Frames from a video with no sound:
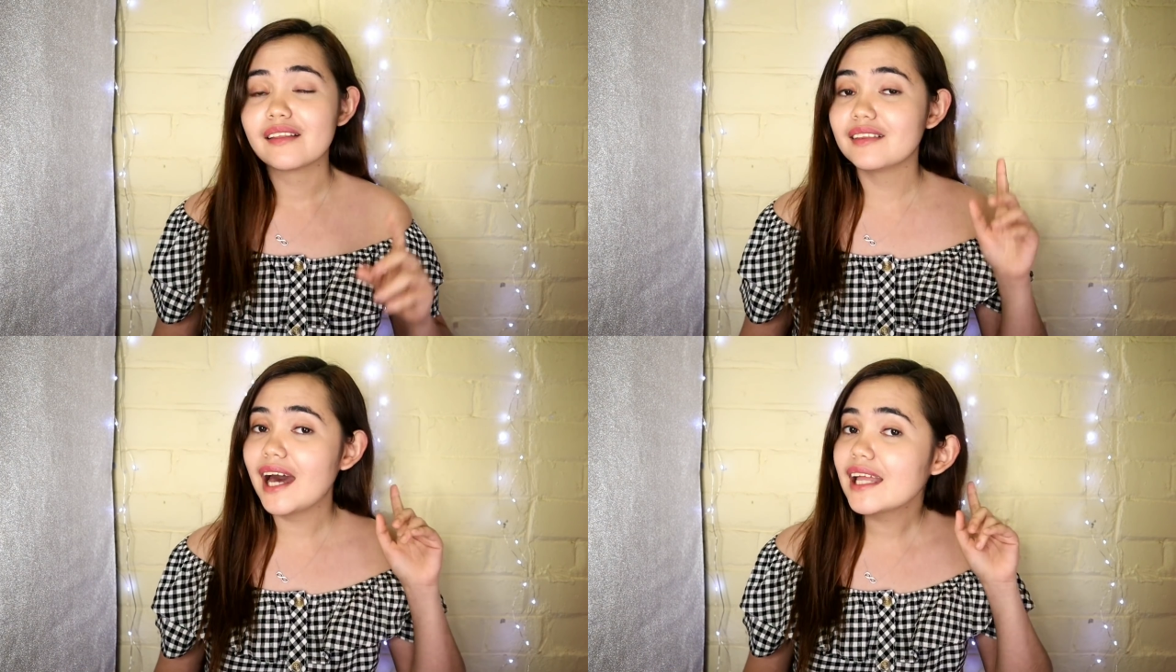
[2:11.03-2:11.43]

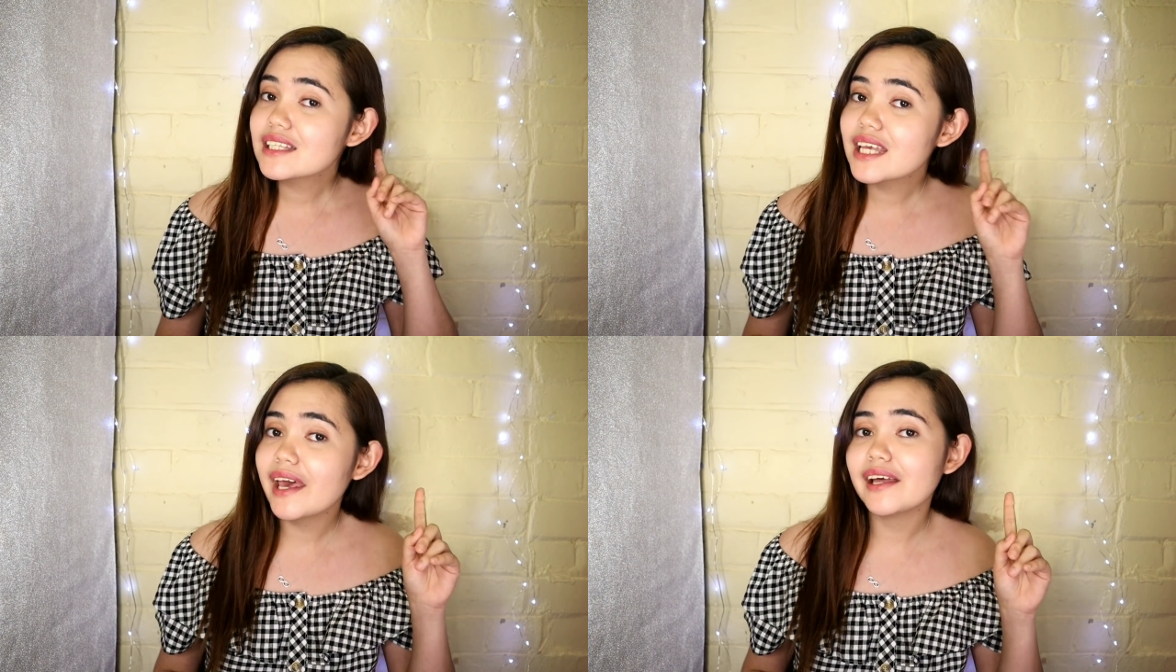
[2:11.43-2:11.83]
That
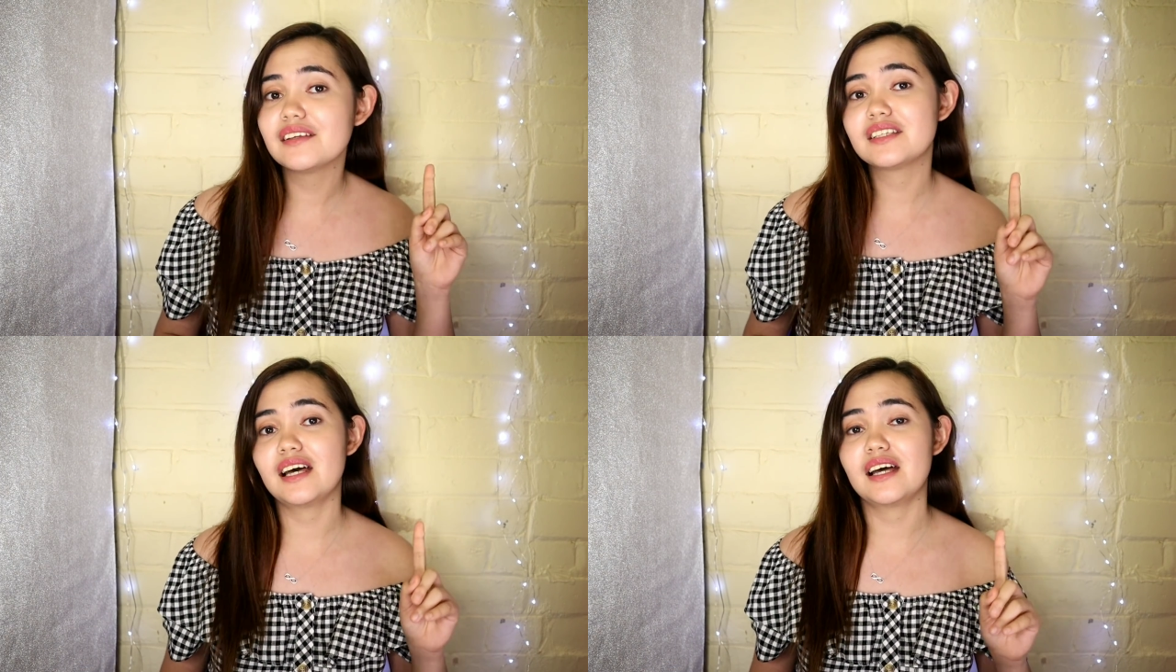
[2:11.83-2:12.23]

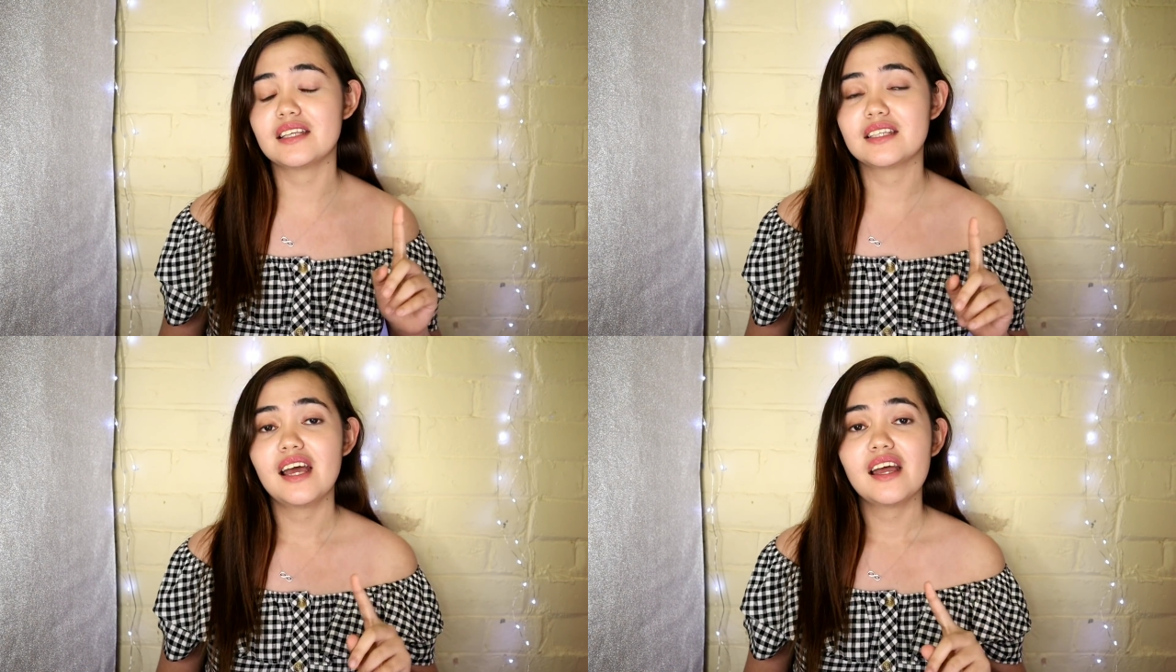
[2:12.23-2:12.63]
tells
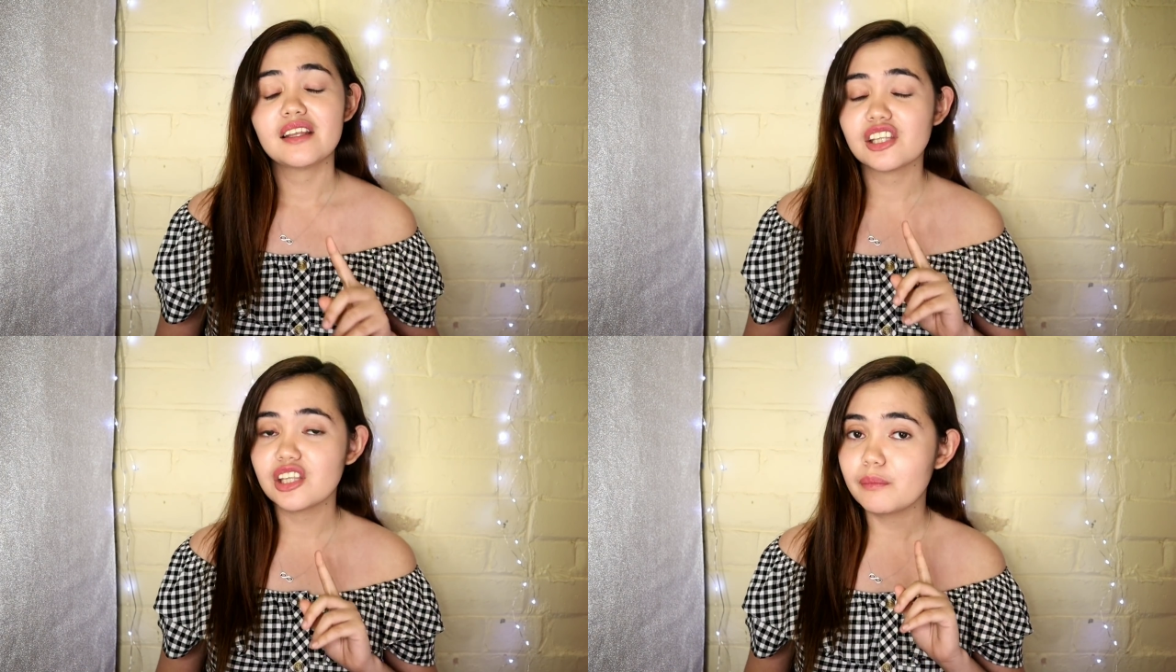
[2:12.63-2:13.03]
us
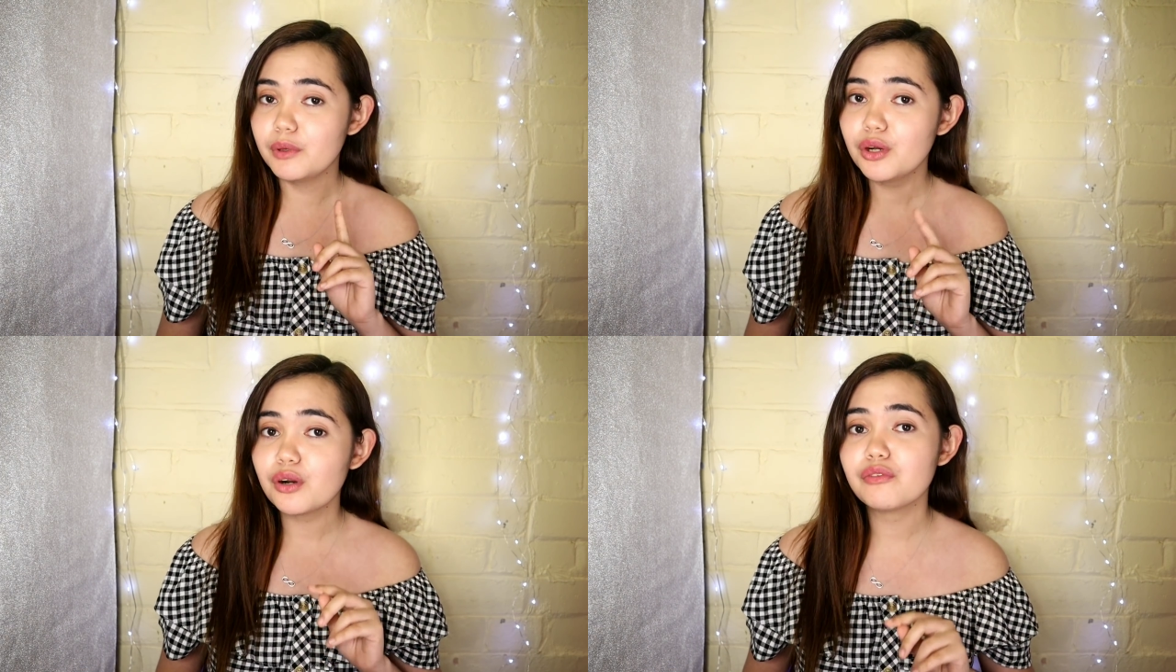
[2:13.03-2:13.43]
that the
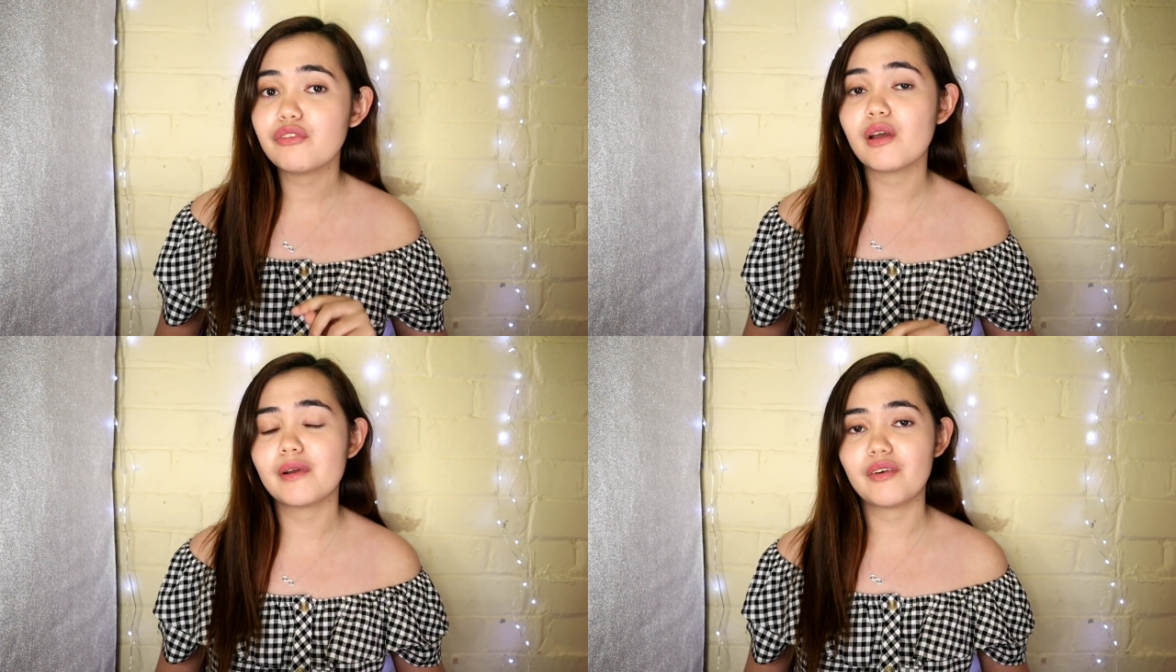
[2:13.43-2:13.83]
Bureau of
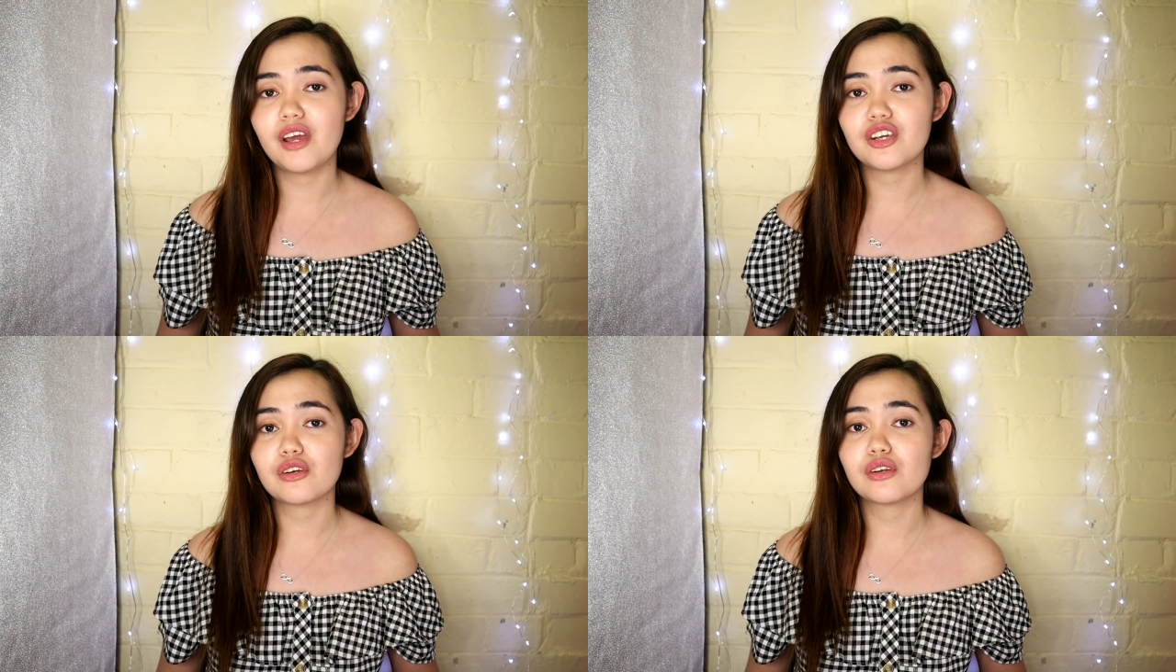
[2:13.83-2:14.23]

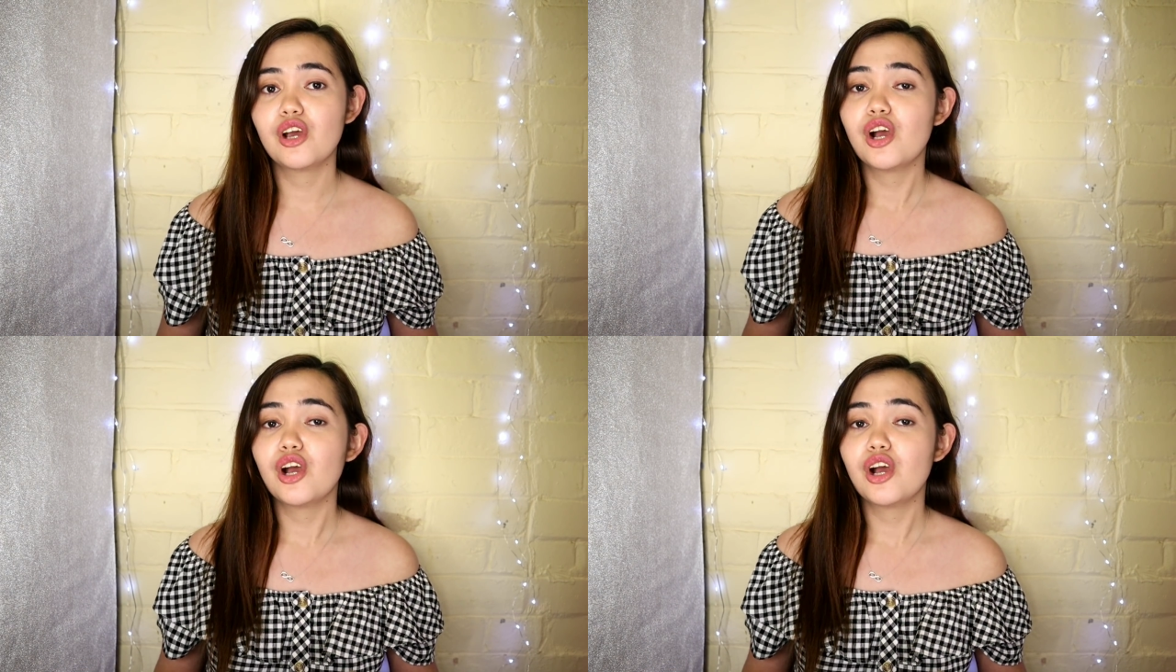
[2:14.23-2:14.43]
Immigration